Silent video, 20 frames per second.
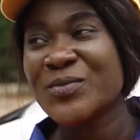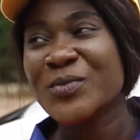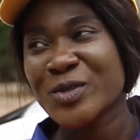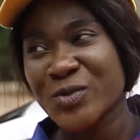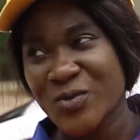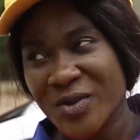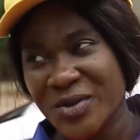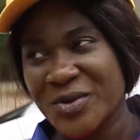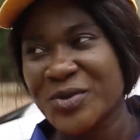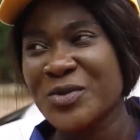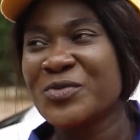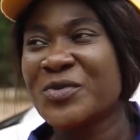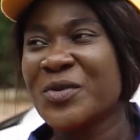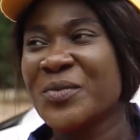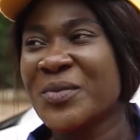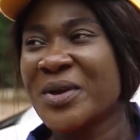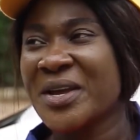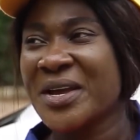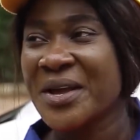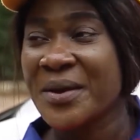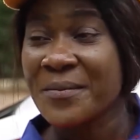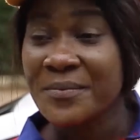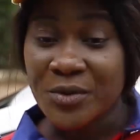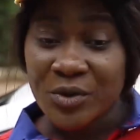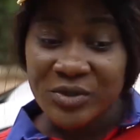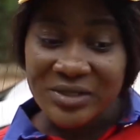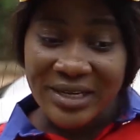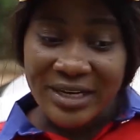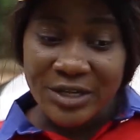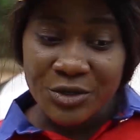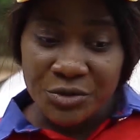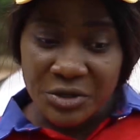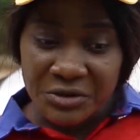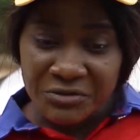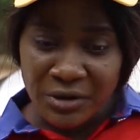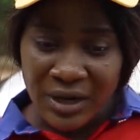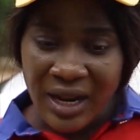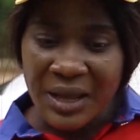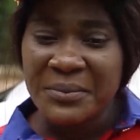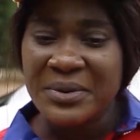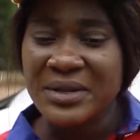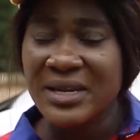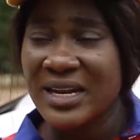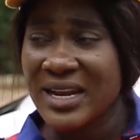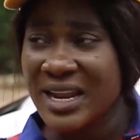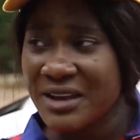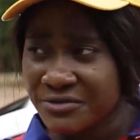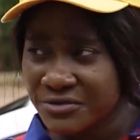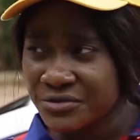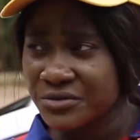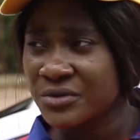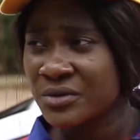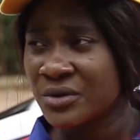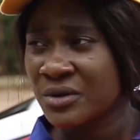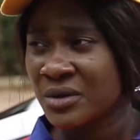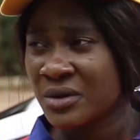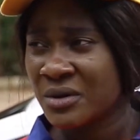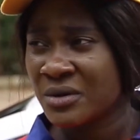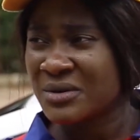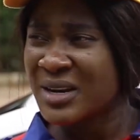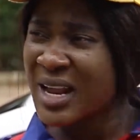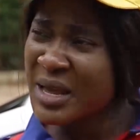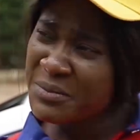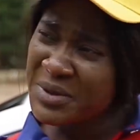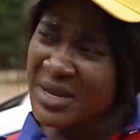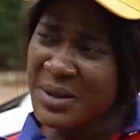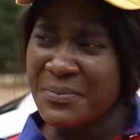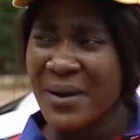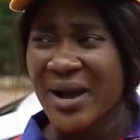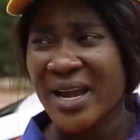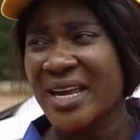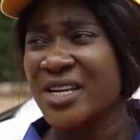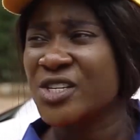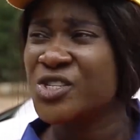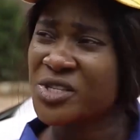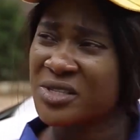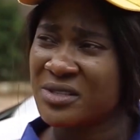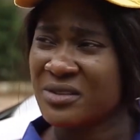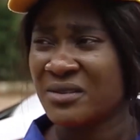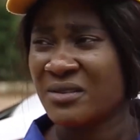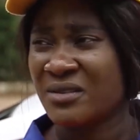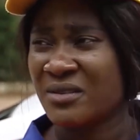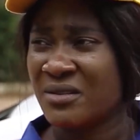You must wear uniform. Because at the uniform, I ain't be the level. I ain't be the packaging.